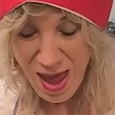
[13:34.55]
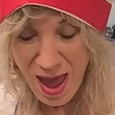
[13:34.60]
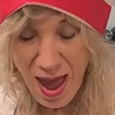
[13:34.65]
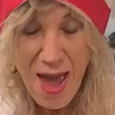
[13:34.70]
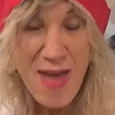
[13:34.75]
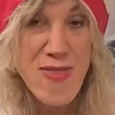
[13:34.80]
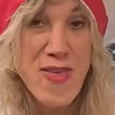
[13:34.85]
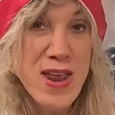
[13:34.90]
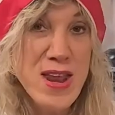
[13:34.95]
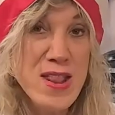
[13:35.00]

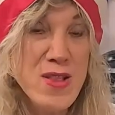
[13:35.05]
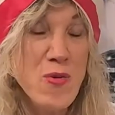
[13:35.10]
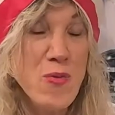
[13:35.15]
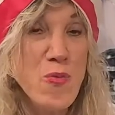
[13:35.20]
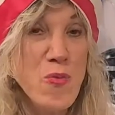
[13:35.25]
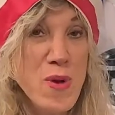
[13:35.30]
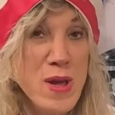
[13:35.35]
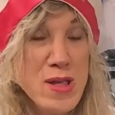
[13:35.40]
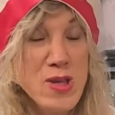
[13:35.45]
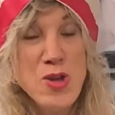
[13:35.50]
And then
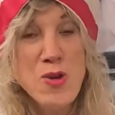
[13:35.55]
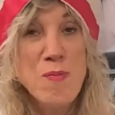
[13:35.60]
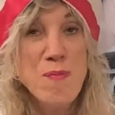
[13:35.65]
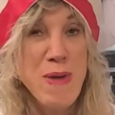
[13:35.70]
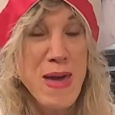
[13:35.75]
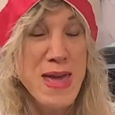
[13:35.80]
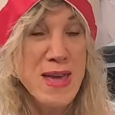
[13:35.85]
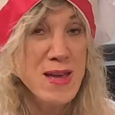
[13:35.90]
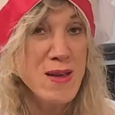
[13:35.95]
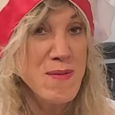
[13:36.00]
when you
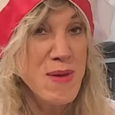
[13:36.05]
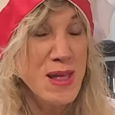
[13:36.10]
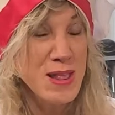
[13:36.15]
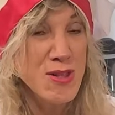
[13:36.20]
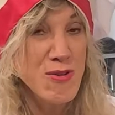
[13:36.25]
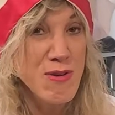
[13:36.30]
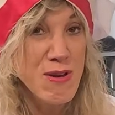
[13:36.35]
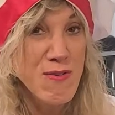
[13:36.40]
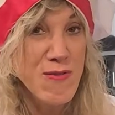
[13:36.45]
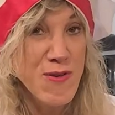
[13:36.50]
bake them at
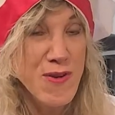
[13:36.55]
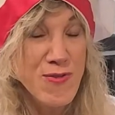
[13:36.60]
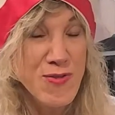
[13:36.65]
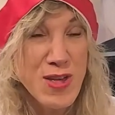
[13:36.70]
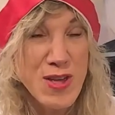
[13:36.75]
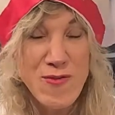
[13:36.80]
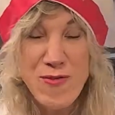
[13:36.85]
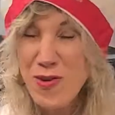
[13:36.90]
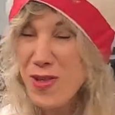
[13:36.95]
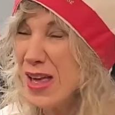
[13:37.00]

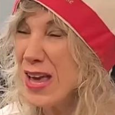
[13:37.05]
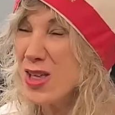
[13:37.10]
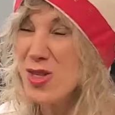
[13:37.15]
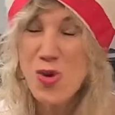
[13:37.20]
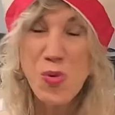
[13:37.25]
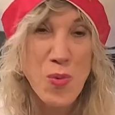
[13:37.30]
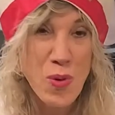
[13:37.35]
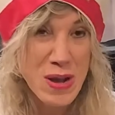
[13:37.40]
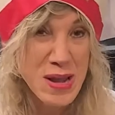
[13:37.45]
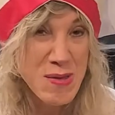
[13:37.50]
350 for like
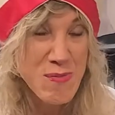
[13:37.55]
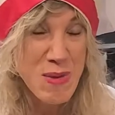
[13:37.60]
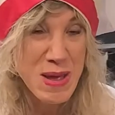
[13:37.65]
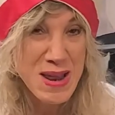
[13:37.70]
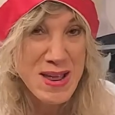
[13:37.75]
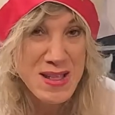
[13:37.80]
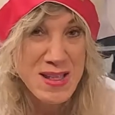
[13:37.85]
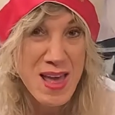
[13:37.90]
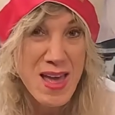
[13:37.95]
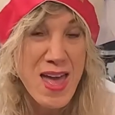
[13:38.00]
20
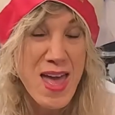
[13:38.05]
minutes,